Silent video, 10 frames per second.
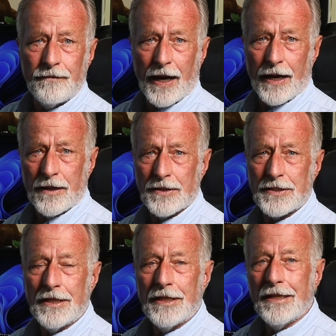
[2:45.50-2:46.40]
fires?
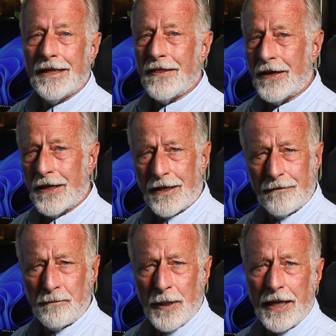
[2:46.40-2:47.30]
The
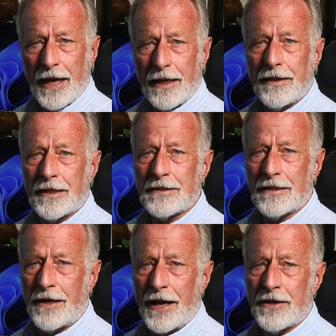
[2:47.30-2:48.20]
NFPA, that's
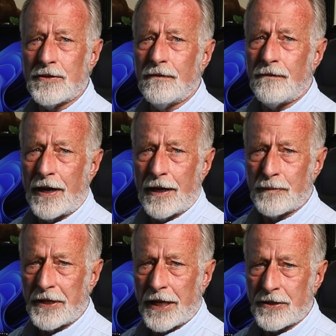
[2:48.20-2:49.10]
the National Fire
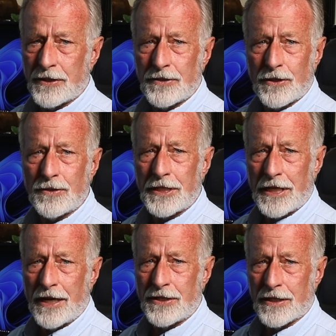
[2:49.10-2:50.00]
Protection
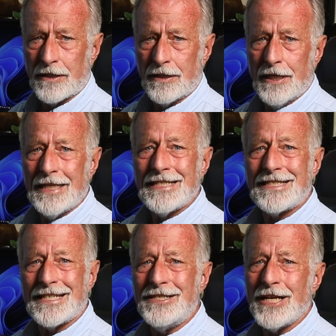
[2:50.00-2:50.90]
Association,
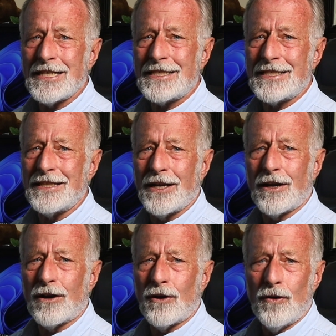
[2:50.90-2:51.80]
suggests that
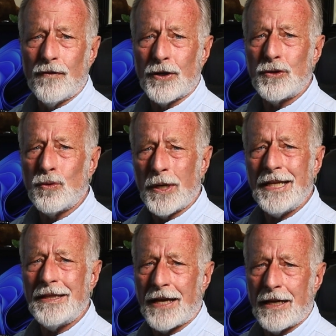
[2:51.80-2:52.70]
there are over
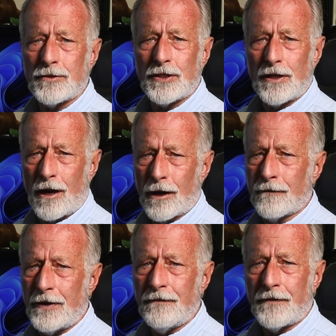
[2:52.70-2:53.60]
20,000
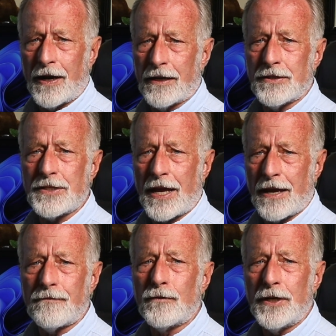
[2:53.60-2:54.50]
RV fires
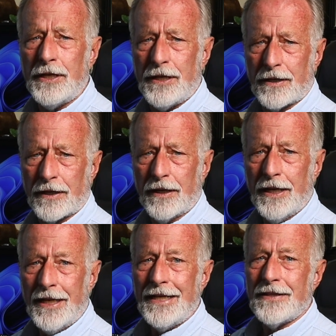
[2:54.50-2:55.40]
every year.
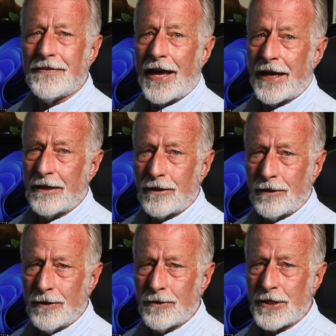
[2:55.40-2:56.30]
That
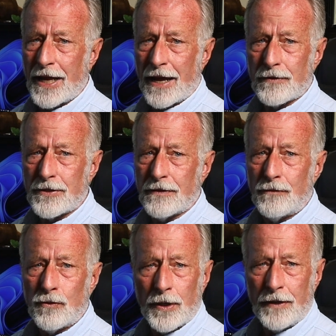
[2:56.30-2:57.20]
includes an average
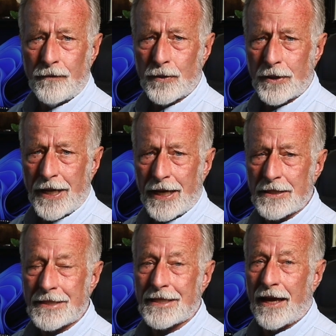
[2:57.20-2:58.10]
of 24
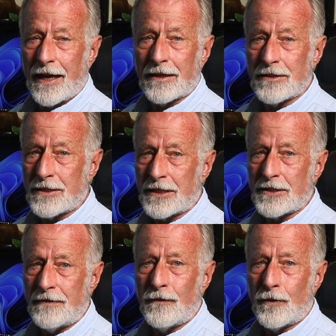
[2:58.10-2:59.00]
deaths and
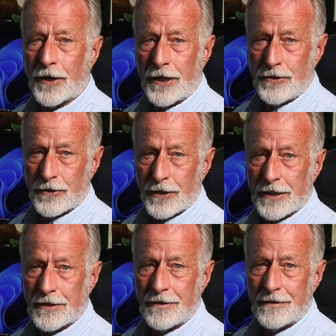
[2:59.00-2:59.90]
64
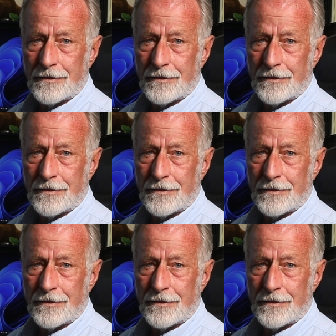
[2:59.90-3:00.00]
injuries.